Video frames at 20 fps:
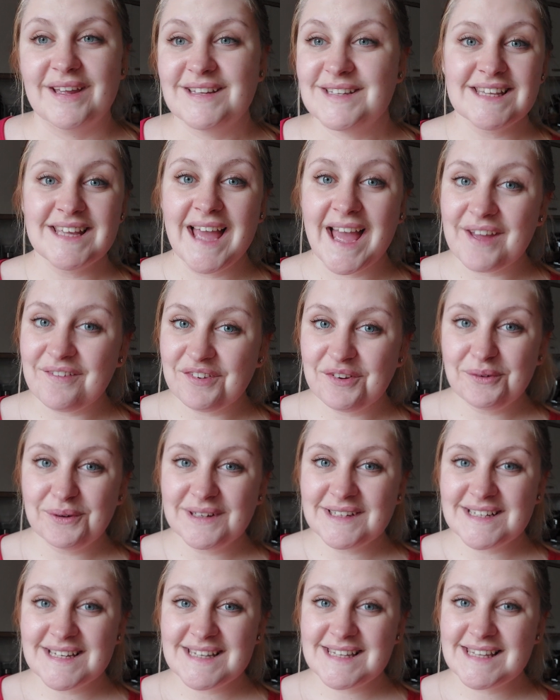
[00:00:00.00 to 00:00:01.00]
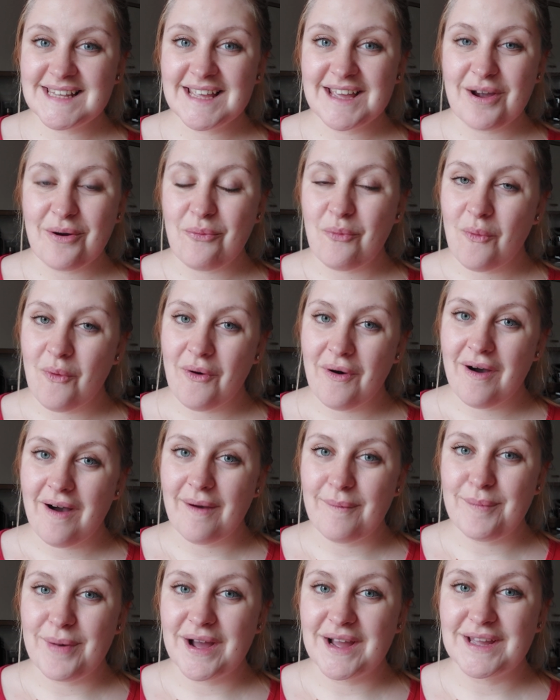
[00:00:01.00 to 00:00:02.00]
So yeah, if you want to see what
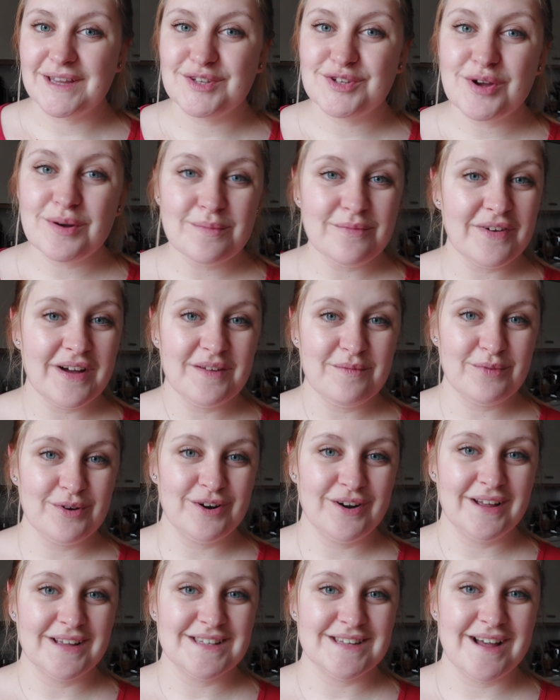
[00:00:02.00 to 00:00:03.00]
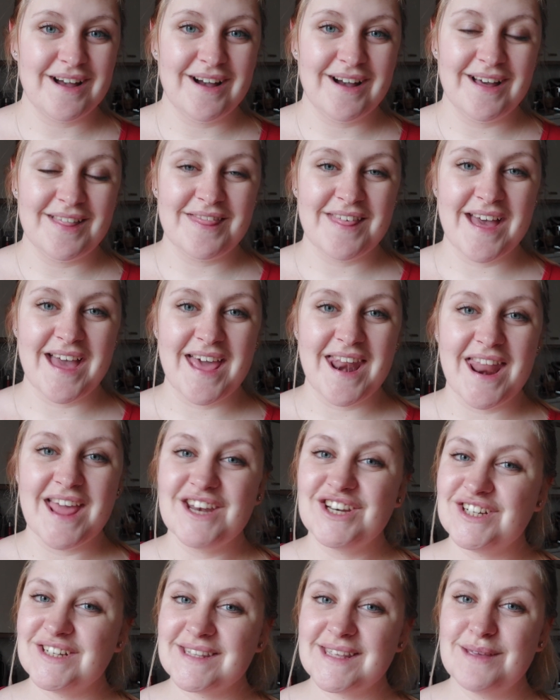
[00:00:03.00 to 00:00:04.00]
my top 5 products are,
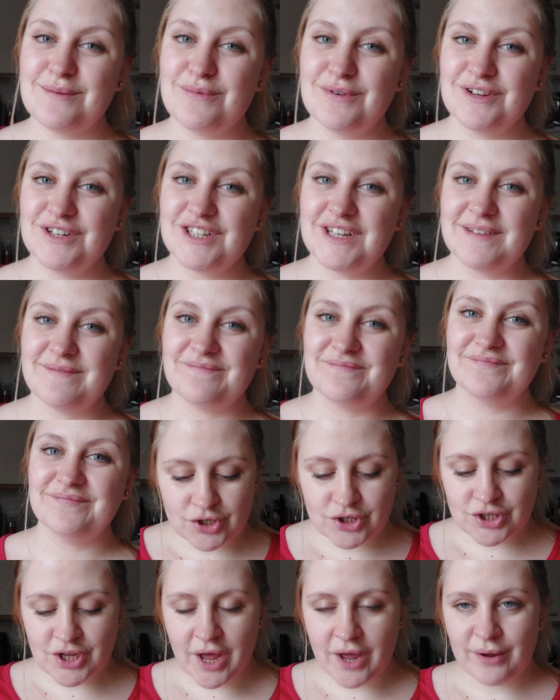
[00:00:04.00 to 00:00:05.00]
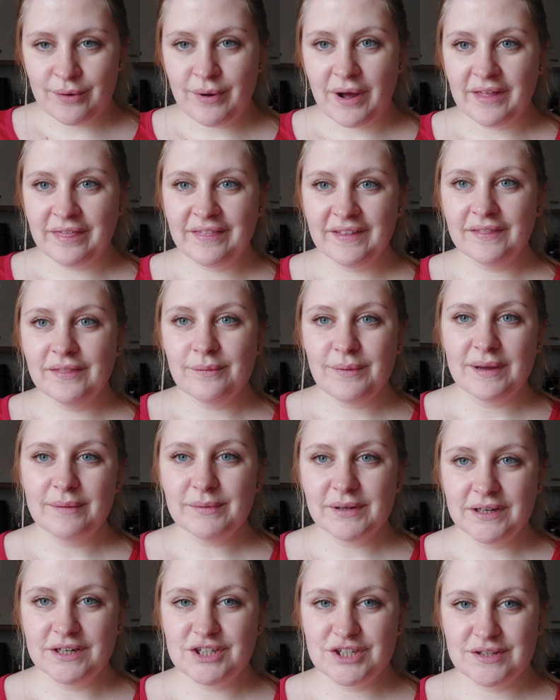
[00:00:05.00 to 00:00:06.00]
then just keep watching. So I think the way
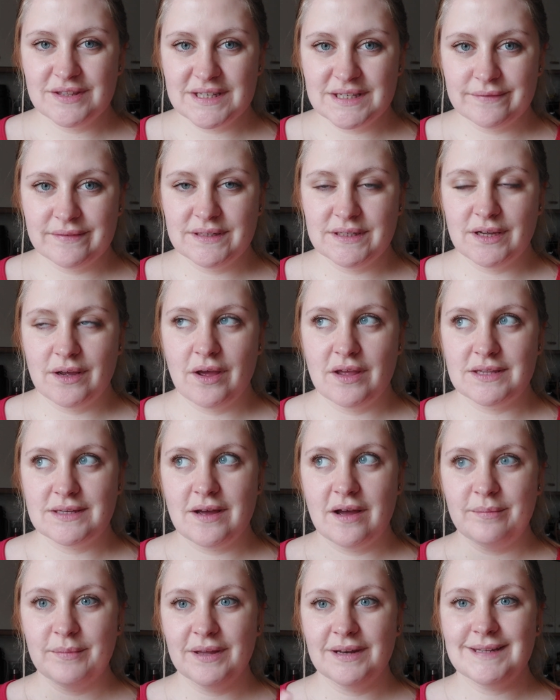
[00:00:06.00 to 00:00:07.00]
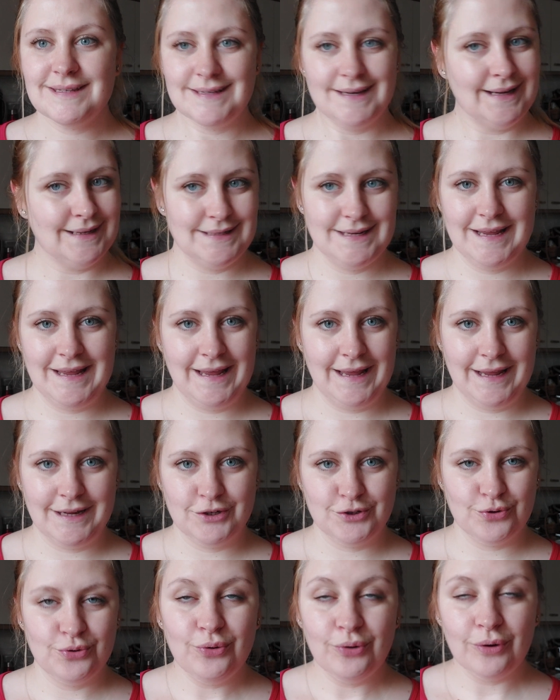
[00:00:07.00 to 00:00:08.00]
I'm going to do this video is I'm going to stand here
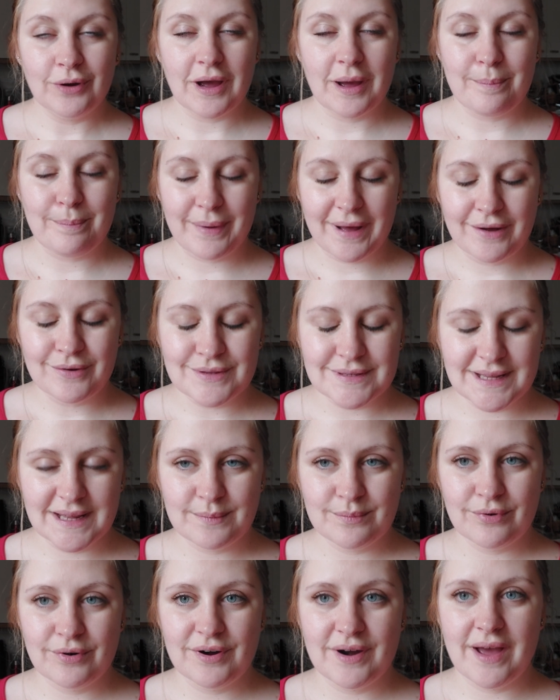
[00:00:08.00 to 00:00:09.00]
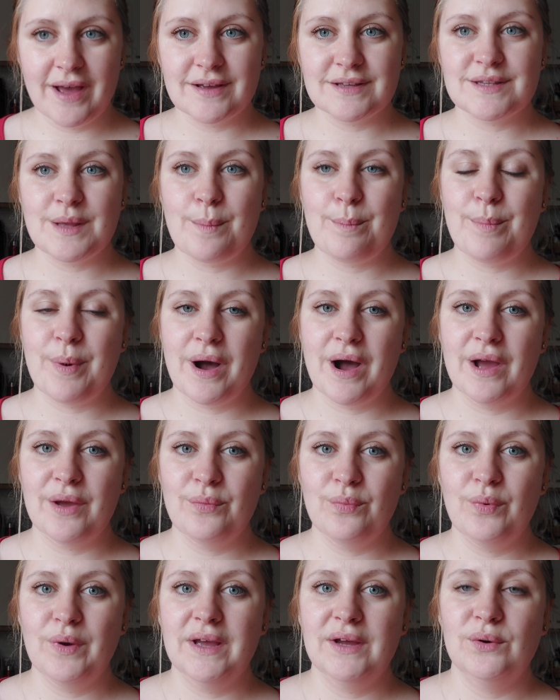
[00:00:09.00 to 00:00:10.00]
and talk about said products, but I
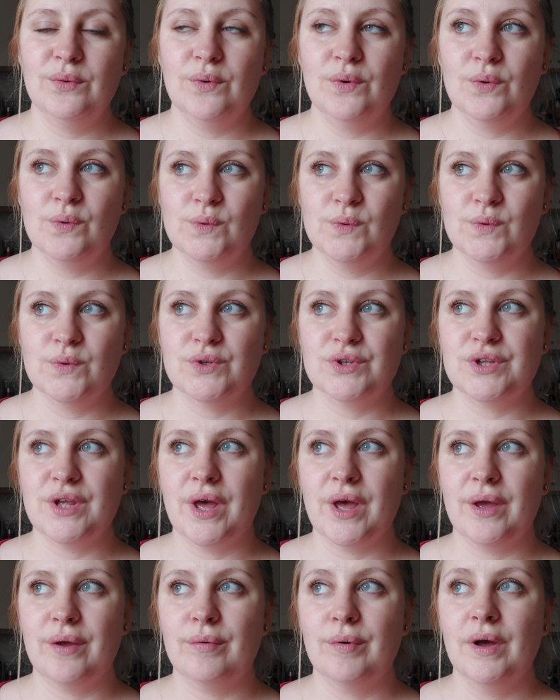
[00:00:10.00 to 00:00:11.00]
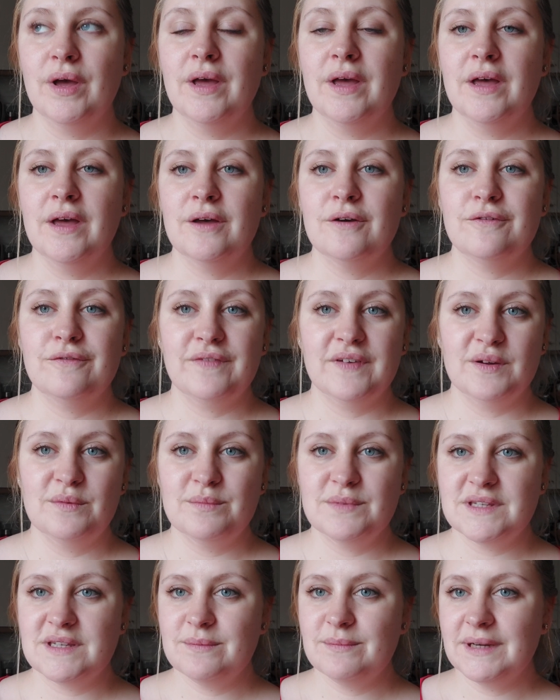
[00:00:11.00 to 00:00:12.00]
will also
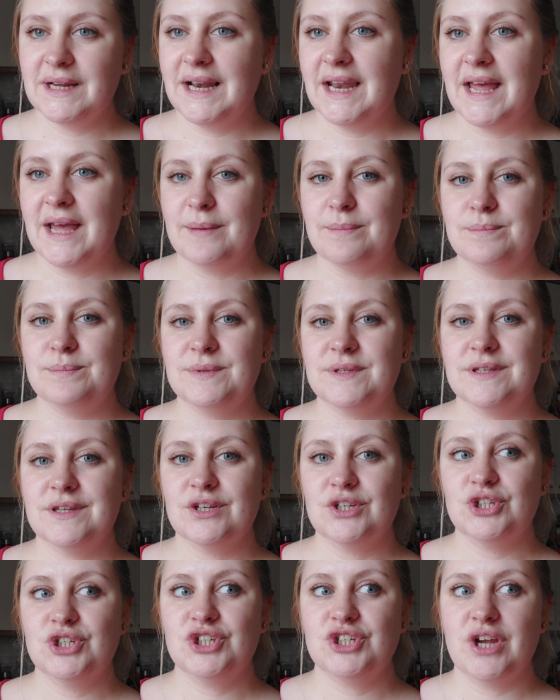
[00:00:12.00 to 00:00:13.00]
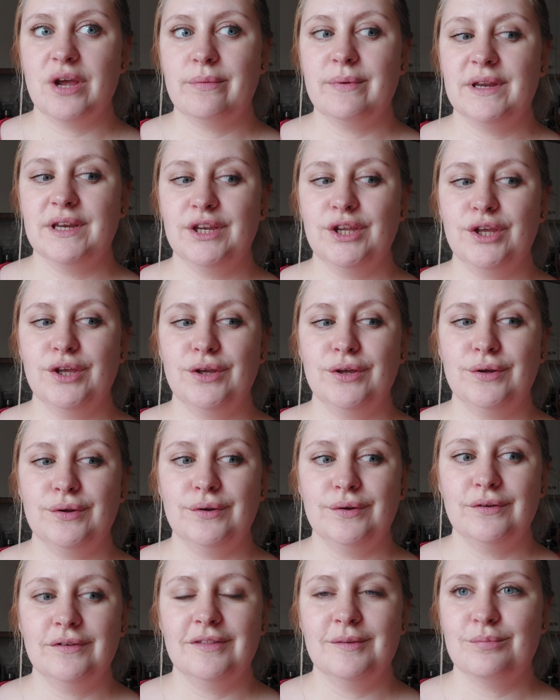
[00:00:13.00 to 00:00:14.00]
film some clips showing
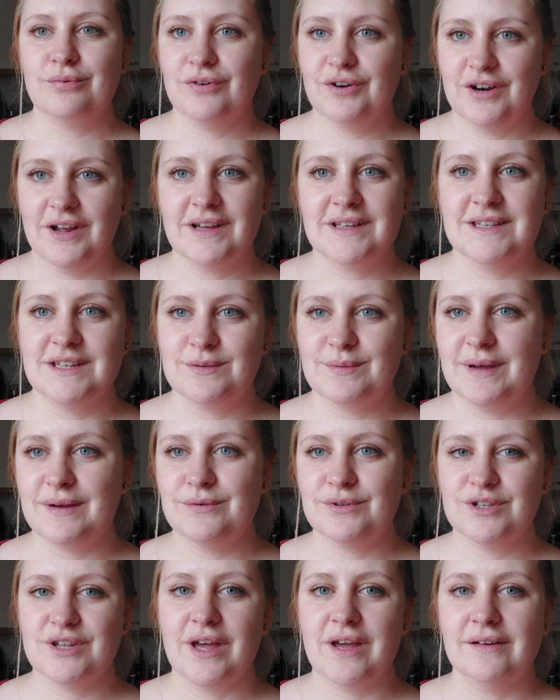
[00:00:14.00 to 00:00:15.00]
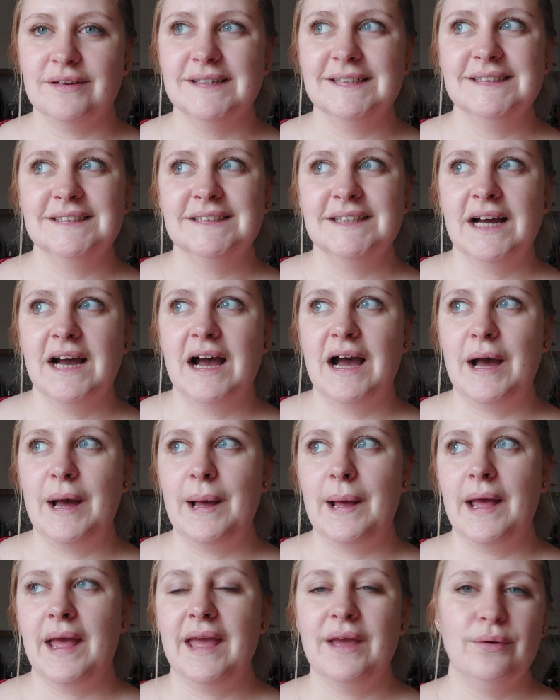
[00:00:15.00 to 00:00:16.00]
you the products as well. So
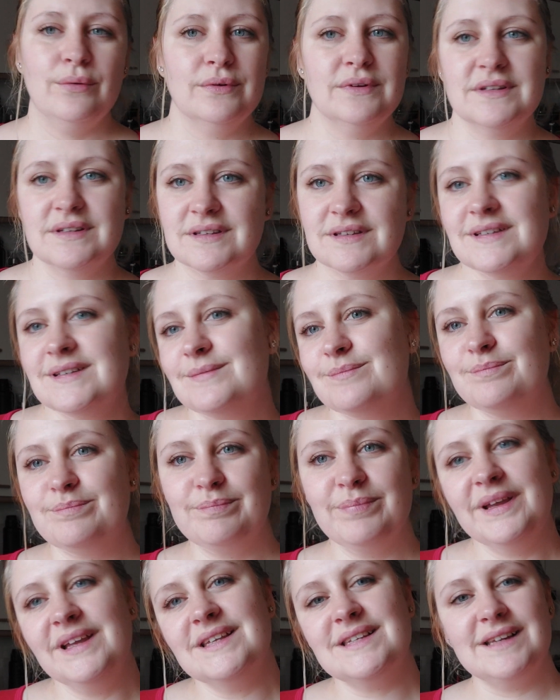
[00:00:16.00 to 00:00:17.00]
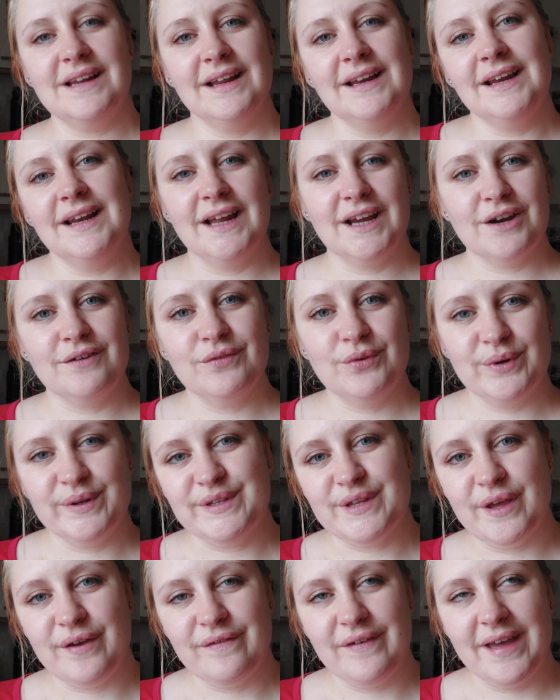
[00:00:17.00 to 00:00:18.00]
it will be slightly like a
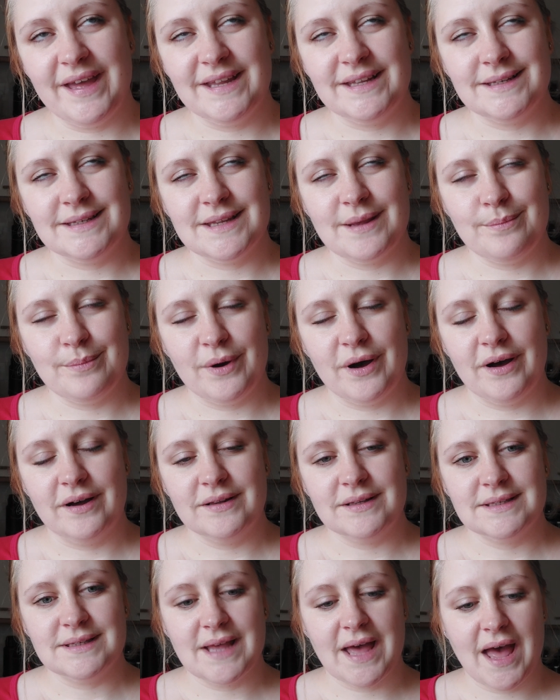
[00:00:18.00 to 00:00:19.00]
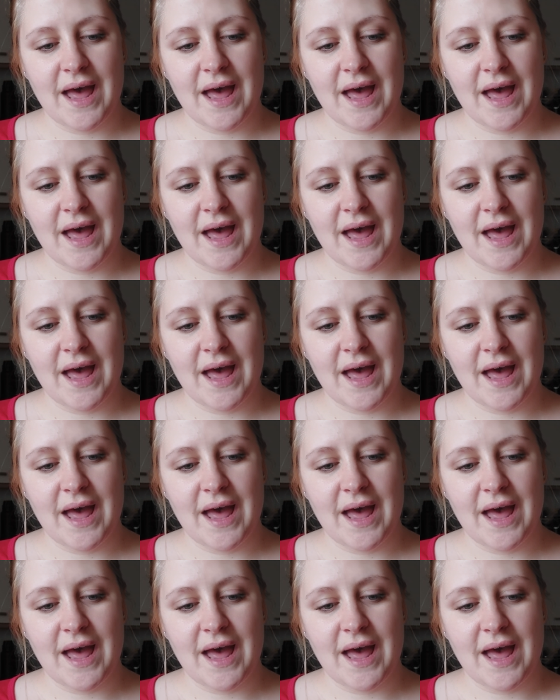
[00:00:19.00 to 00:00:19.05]
voiceover in some parts.